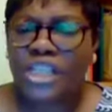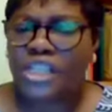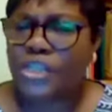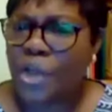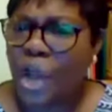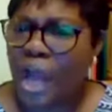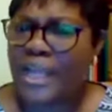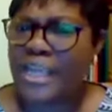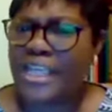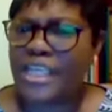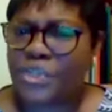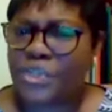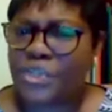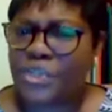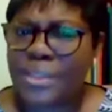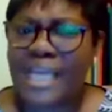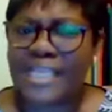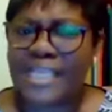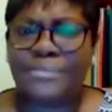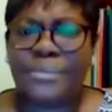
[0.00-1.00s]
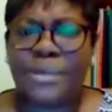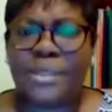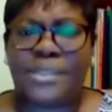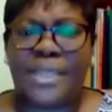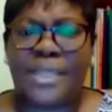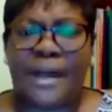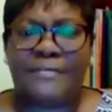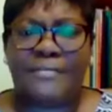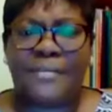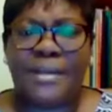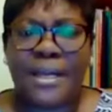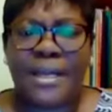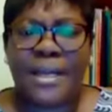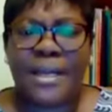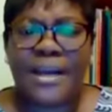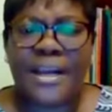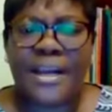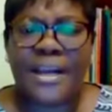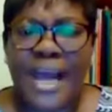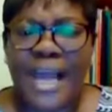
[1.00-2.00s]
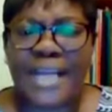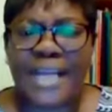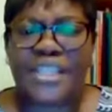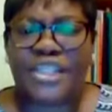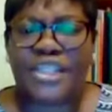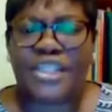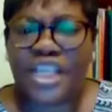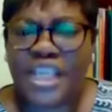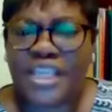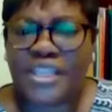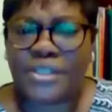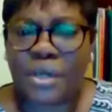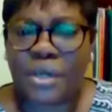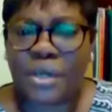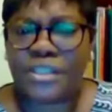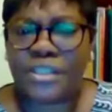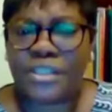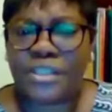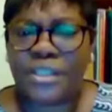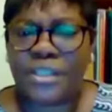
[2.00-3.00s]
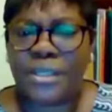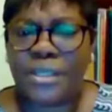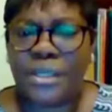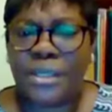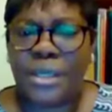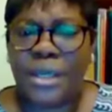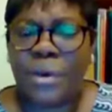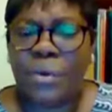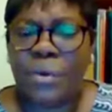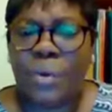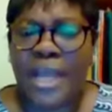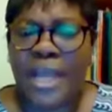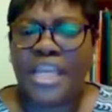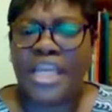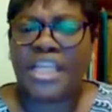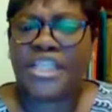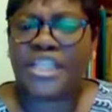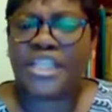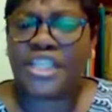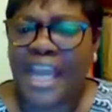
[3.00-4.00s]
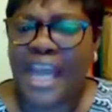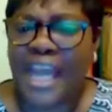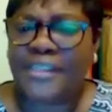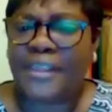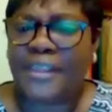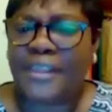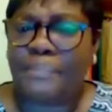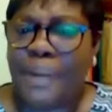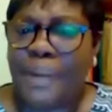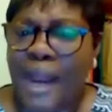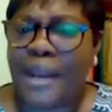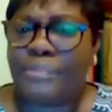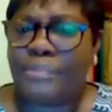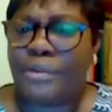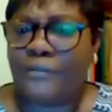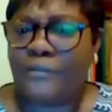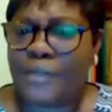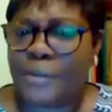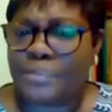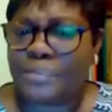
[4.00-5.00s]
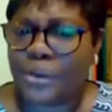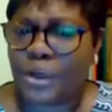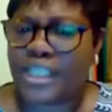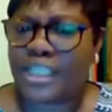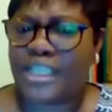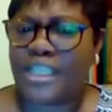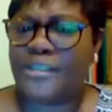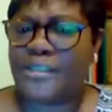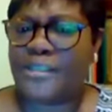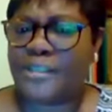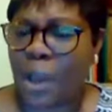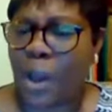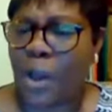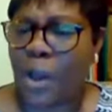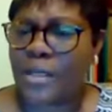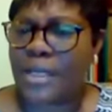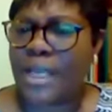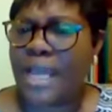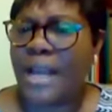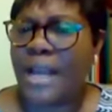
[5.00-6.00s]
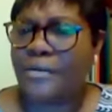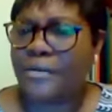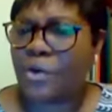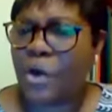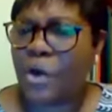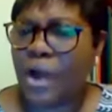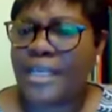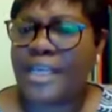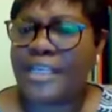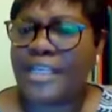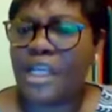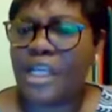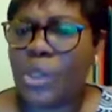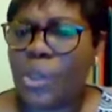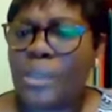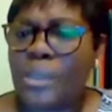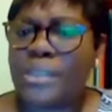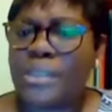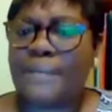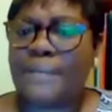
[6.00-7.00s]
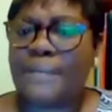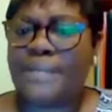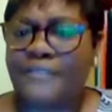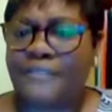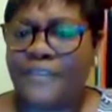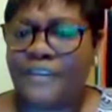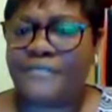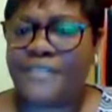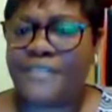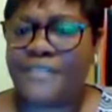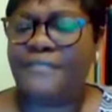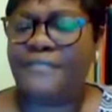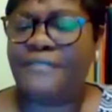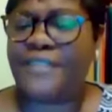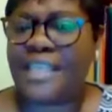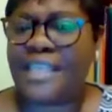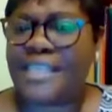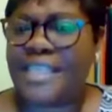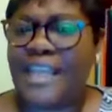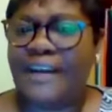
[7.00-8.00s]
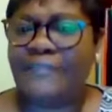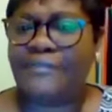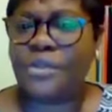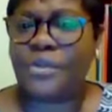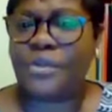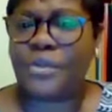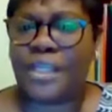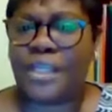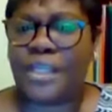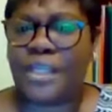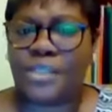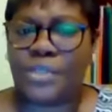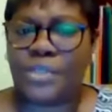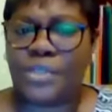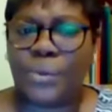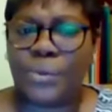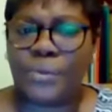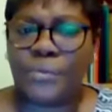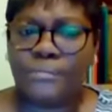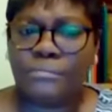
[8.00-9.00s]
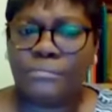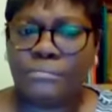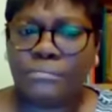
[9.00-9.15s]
Surely Judas must have heard Jesus when he shared the parable of the prodigal son recorded in Luke chapter 15 verse 11 to 32.